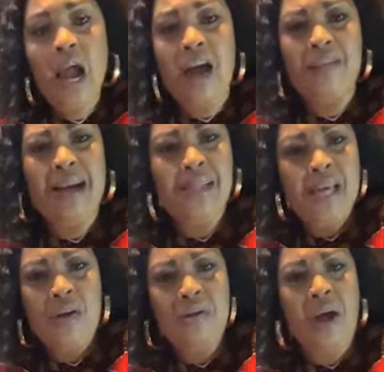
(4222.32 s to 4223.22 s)
After I
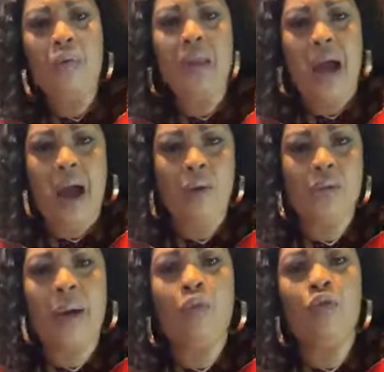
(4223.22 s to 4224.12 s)
settle down with the
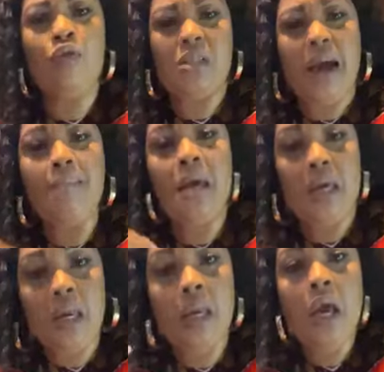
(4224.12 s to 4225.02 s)
house, I'm going to start
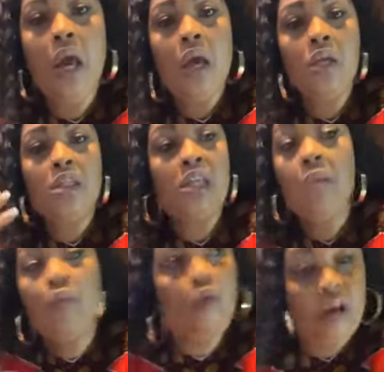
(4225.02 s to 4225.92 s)
making
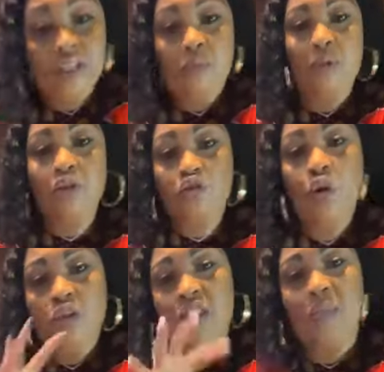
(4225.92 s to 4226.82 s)
simple recipes,
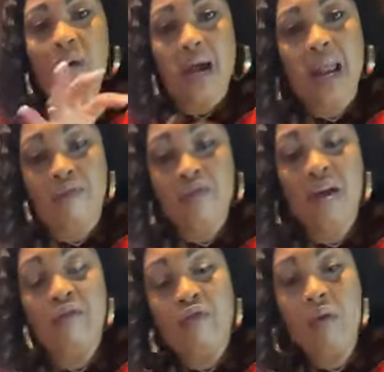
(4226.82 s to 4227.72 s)
not typical
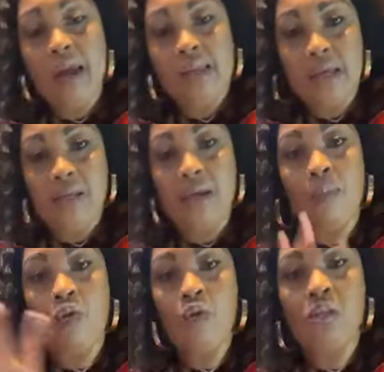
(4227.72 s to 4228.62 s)
African food like this.
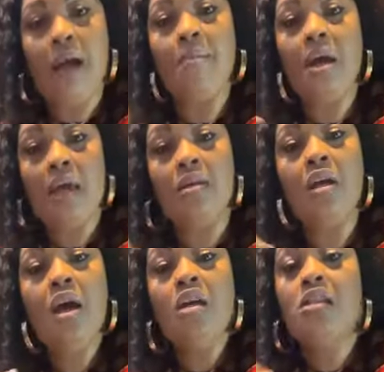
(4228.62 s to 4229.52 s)
I'm going to start
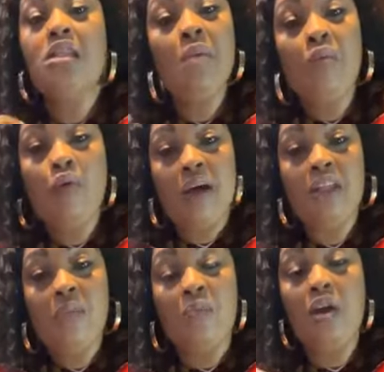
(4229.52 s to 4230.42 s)
making simple
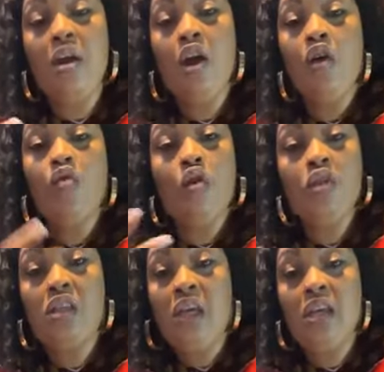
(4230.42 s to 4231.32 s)
recipe.
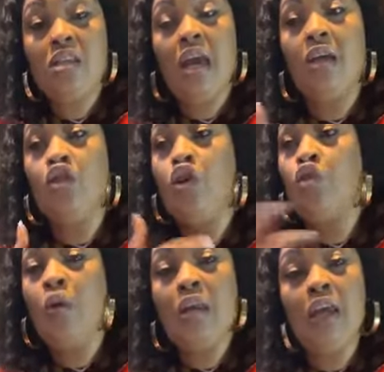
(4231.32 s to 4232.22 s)
Those kids can
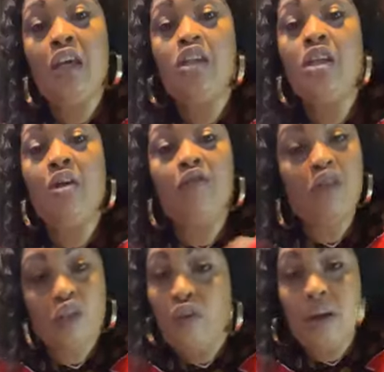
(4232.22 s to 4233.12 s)
just go in the kitchen and
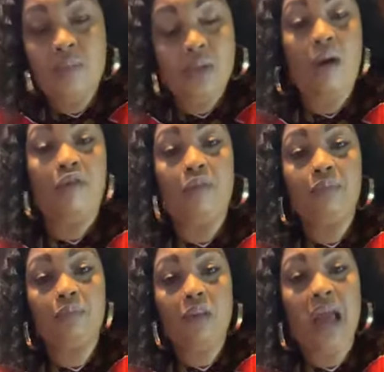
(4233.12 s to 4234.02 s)
fix for themselves.
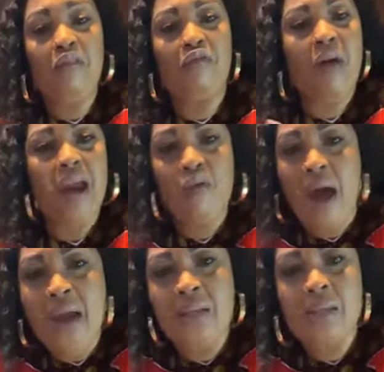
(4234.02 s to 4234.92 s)
Like fried
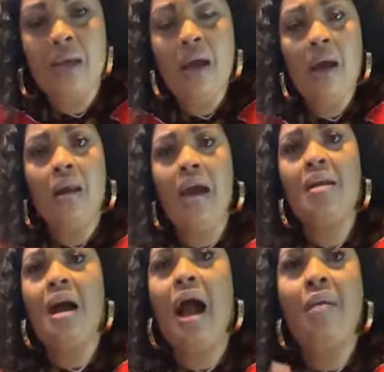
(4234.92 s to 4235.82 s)
rice,
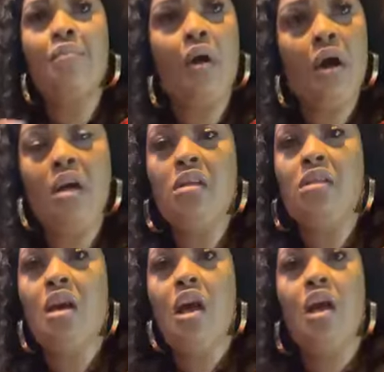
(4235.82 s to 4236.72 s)
like
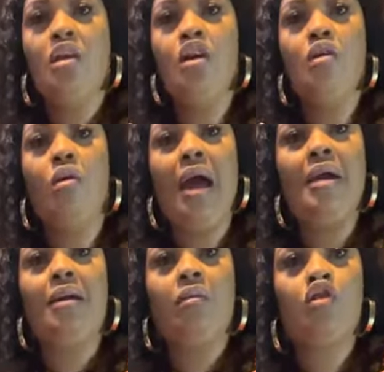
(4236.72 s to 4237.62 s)
hamburgers, you know,
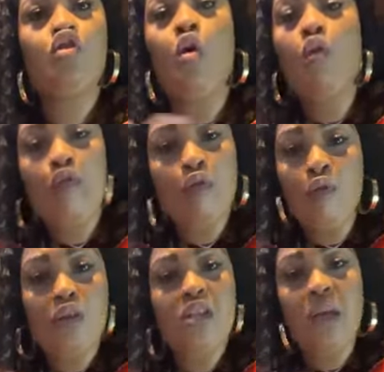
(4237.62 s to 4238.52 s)
like soul
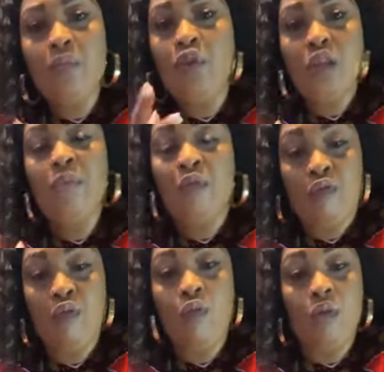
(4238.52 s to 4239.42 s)
food, simple,
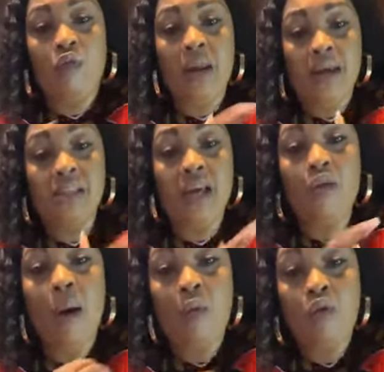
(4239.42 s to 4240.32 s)
simple food. When I
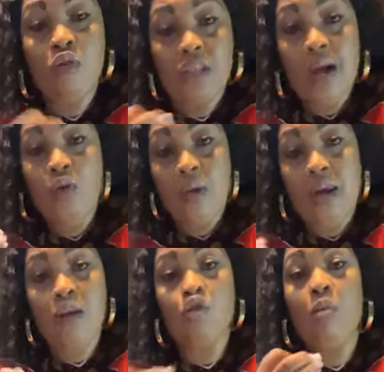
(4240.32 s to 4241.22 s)
said, well, I'm going to start
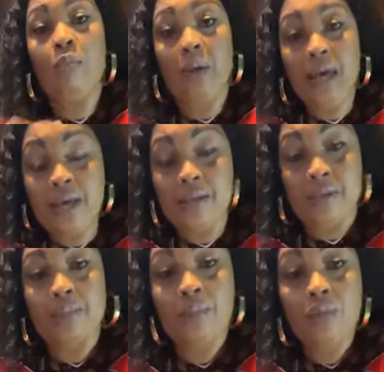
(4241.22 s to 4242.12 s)
doing that. So
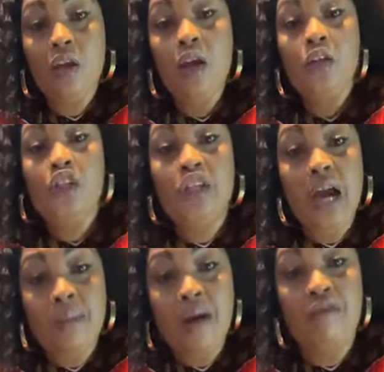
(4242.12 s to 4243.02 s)
please
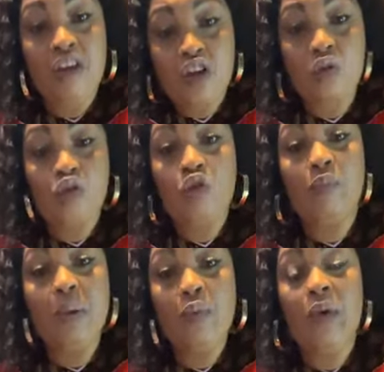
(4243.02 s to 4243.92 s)
share my video
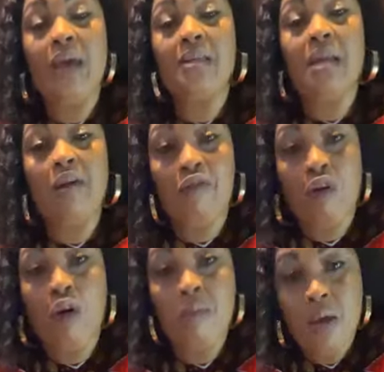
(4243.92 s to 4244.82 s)
so people can start
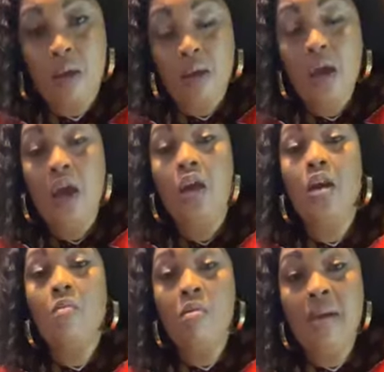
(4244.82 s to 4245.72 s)
following me.
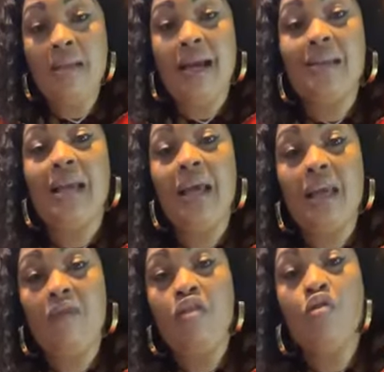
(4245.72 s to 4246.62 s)
The moment I
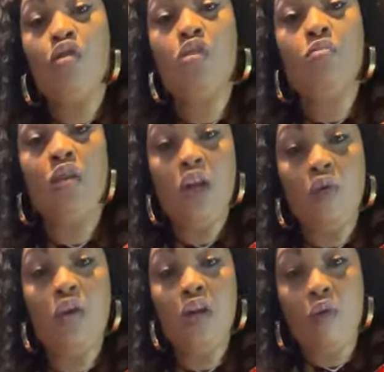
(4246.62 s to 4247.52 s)
start giving those
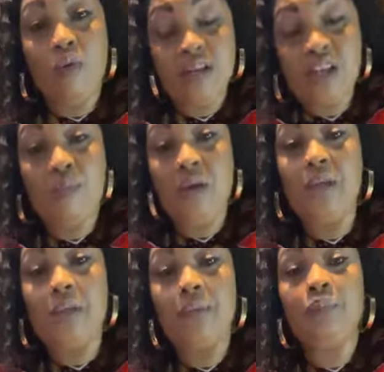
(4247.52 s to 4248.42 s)
little, little
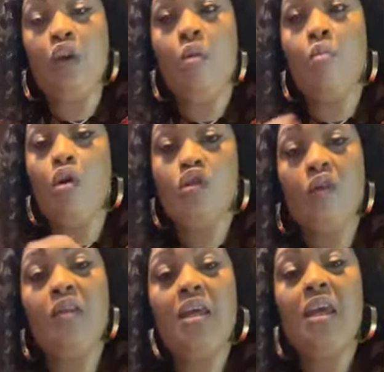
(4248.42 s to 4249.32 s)
recipes,
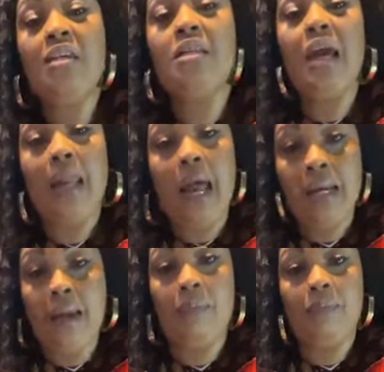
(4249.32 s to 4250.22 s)
most of the kids can
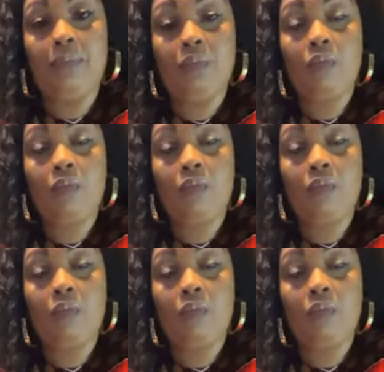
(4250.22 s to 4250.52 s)
learn them.